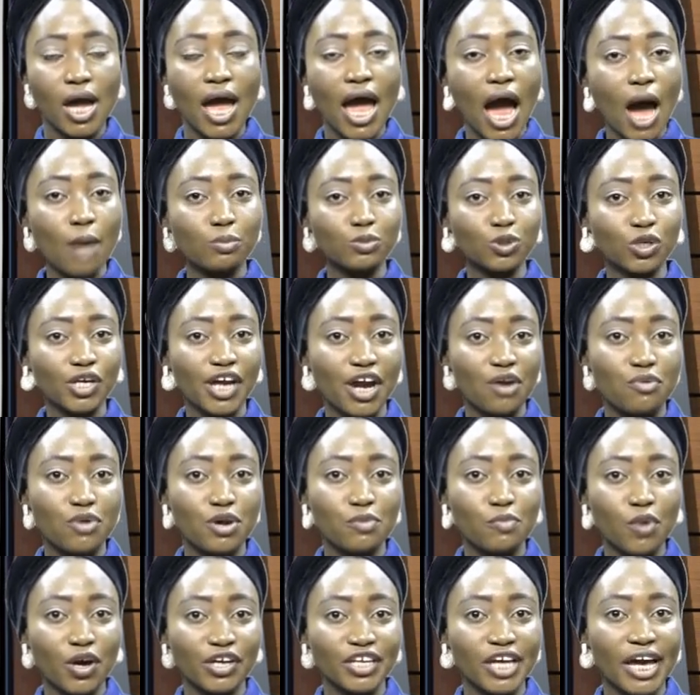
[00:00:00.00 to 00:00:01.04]
Abdulkarim
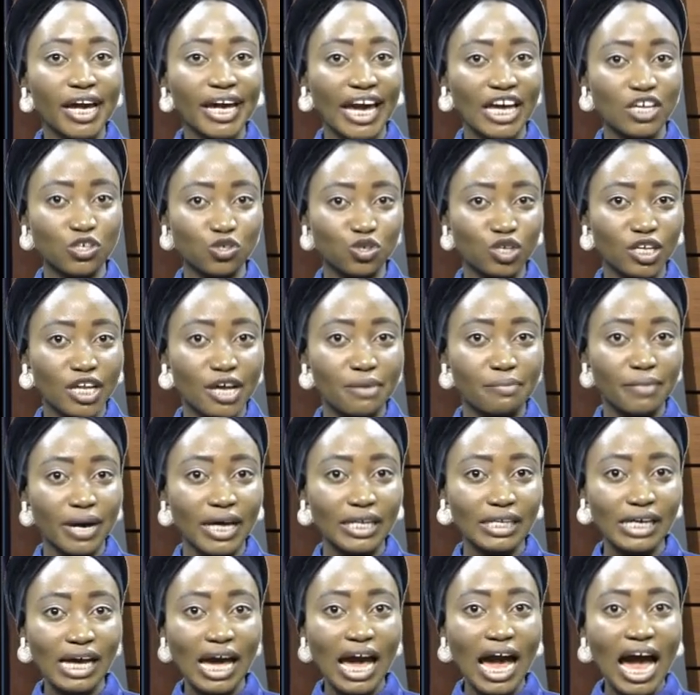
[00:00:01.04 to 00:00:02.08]
Onyeke Suleiman,